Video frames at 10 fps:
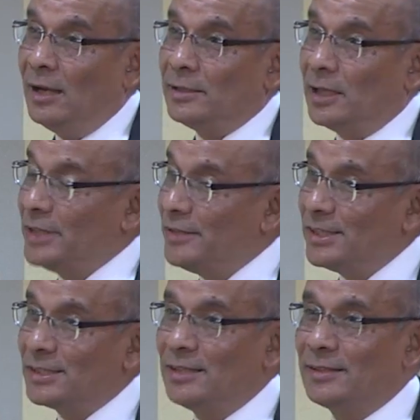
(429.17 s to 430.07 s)
Now, the
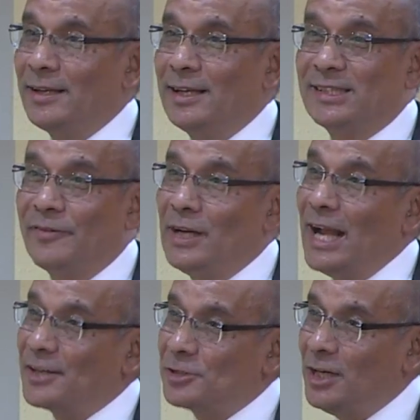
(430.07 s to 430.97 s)
interesting thing is, if we
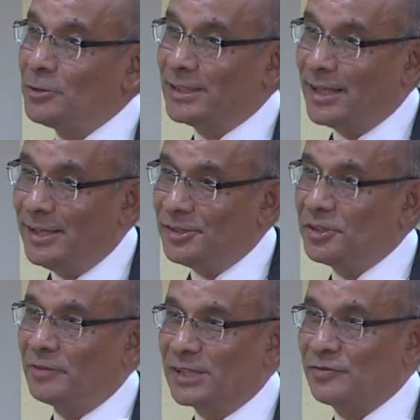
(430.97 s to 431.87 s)
actually look at the
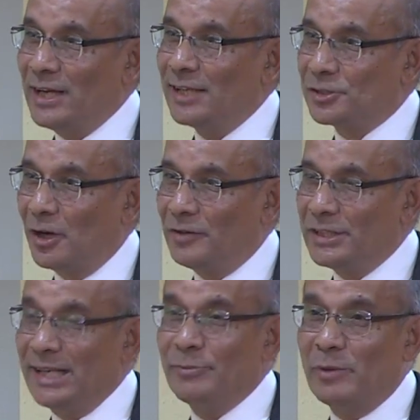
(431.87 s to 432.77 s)
history of Westphalian
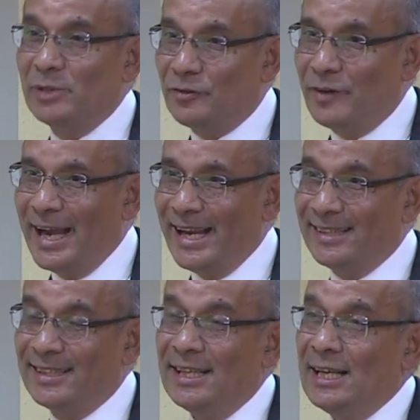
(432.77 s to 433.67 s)
sovereignty, we will find